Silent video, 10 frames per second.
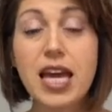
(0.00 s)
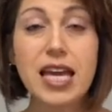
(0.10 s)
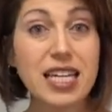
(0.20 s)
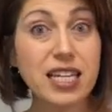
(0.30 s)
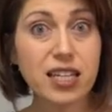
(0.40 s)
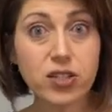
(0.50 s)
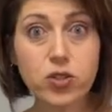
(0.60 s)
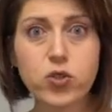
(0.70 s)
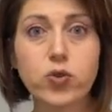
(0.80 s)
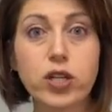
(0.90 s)
In
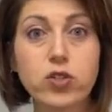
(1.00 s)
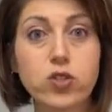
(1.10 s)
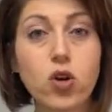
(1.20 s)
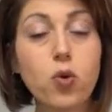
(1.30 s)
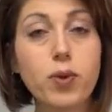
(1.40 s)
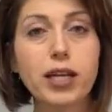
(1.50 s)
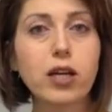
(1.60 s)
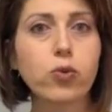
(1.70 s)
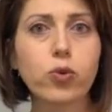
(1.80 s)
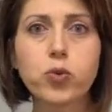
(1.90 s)
industry, so many
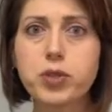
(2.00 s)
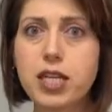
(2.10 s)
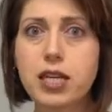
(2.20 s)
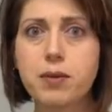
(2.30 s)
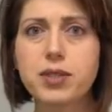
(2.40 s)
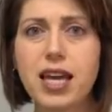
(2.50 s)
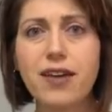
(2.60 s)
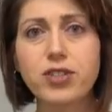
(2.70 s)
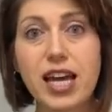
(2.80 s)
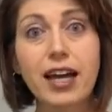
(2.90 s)
group teams
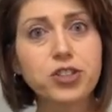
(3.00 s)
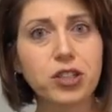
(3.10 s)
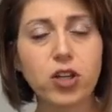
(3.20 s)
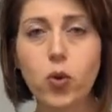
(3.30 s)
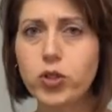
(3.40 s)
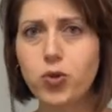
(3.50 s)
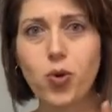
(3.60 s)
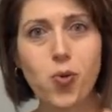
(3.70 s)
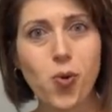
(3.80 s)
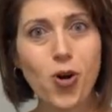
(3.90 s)
have to actually go into a
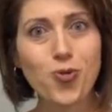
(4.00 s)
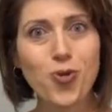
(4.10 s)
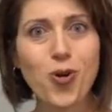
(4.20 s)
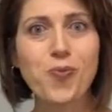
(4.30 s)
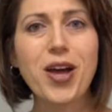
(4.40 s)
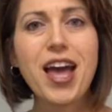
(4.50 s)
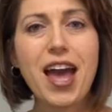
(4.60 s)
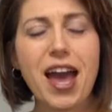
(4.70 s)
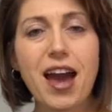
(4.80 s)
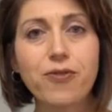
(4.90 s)
war room
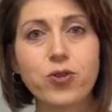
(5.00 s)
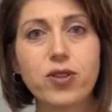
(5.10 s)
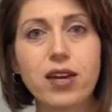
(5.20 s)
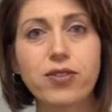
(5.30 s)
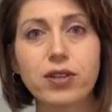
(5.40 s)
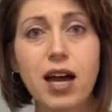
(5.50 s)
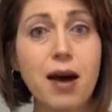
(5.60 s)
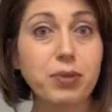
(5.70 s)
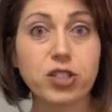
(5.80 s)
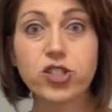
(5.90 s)
after they've
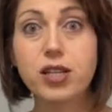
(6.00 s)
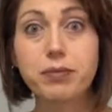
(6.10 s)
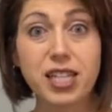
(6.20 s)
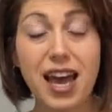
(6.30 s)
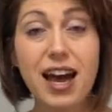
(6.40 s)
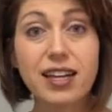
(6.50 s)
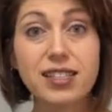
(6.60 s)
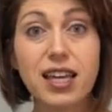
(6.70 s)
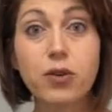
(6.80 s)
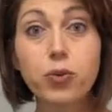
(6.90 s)
accomplished some
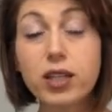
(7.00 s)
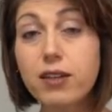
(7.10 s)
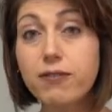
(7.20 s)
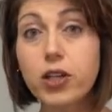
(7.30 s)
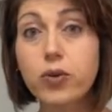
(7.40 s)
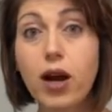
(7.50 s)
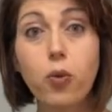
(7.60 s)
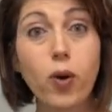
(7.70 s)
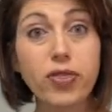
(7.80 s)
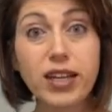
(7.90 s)
task and really figure out
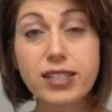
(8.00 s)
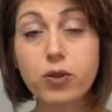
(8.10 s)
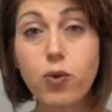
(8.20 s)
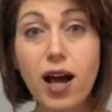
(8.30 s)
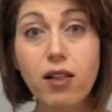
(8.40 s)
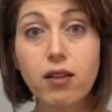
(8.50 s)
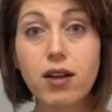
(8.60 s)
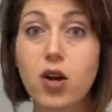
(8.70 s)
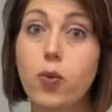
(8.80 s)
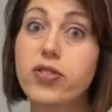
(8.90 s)
what they did well,
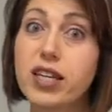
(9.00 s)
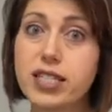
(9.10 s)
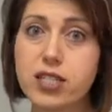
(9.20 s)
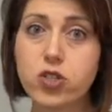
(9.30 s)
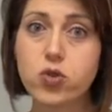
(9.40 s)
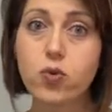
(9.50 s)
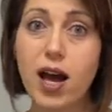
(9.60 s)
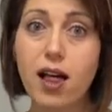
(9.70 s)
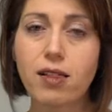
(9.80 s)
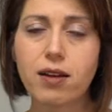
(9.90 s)
what they didn't do
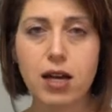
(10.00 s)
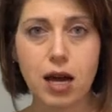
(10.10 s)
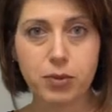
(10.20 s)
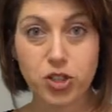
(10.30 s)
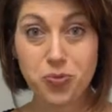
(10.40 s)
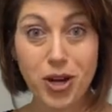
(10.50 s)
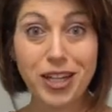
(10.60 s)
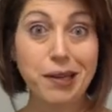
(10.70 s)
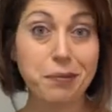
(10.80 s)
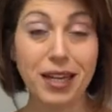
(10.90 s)
well, how much
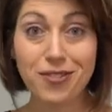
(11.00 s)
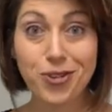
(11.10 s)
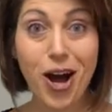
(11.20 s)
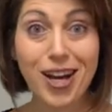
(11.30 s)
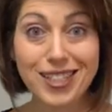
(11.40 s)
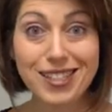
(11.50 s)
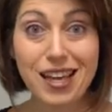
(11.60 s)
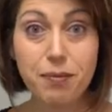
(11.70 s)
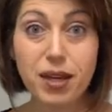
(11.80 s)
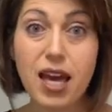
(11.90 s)
money it may have cost
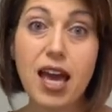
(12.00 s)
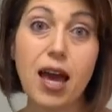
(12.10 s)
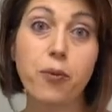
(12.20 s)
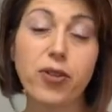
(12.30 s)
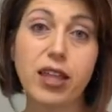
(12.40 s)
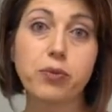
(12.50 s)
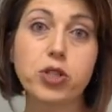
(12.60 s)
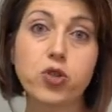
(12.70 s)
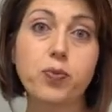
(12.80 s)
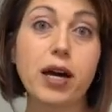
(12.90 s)
them, and what they would
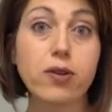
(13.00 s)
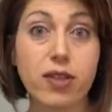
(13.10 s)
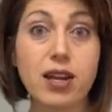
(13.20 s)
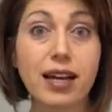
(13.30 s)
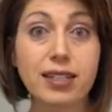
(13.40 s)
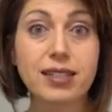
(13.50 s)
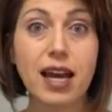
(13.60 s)
do better the next